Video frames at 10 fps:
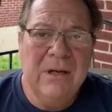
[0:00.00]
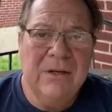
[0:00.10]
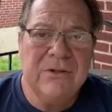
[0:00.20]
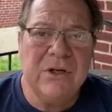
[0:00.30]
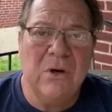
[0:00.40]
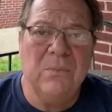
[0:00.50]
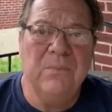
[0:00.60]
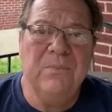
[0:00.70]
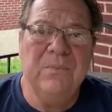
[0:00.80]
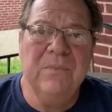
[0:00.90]
So,
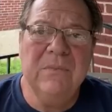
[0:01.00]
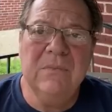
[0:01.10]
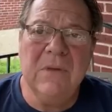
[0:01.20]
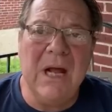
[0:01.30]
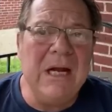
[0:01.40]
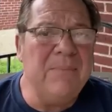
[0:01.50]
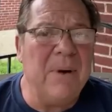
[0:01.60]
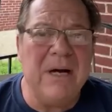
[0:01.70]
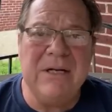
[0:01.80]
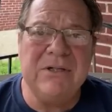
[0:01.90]

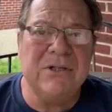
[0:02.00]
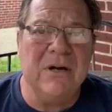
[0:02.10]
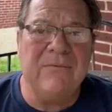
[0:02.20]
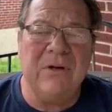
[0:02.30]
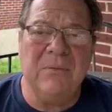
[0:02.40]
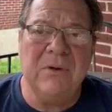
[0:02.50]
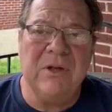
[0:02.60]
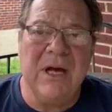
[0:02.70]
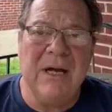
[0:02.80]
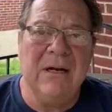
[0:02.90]
anybody suffering with
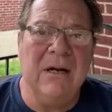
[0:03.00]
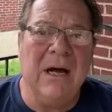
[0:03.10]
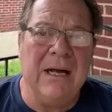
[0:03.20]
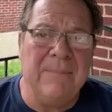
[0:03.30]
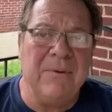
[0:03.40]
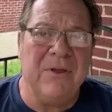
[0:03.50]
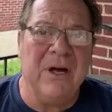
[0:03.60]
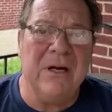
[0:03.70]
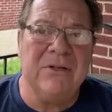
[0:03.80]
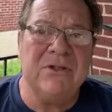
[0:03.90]
that, I
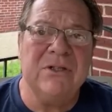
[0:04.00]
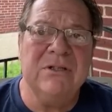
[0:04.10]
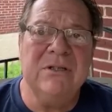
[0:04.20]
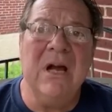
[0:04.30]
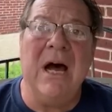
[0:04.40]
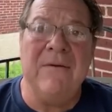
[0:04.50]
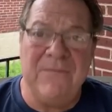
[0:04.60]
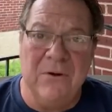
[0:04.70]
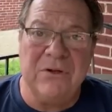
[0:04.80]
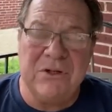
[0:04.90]
empathize. I
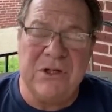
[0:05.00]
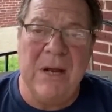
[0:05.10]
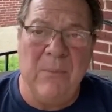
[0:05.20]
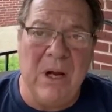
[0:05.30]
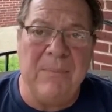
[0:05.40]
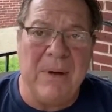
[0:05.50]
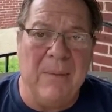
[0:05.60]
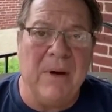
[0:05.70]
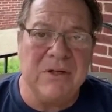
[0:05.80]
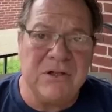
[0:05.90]
felt the same way about
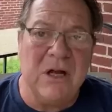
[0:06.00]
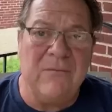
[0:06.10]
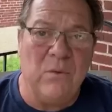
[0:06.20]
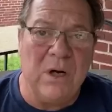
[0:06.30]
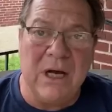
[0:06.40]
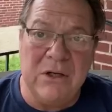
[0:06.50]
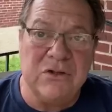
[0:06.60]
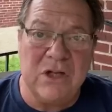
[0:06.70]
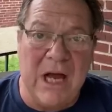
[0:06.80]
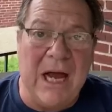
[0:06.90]
myself when I
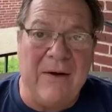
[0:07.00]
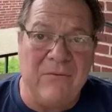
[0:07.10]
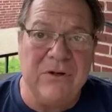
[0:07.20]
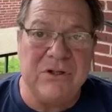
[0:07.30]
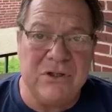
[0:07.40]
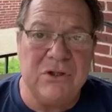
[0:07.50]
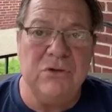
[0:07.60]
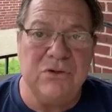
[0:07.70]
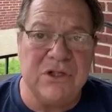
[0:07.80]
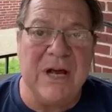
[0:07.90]
used to average
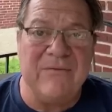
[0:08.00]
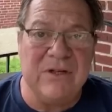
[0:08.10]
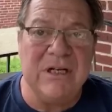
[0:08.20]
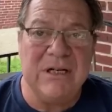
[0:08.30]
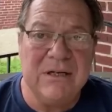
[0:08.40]
270.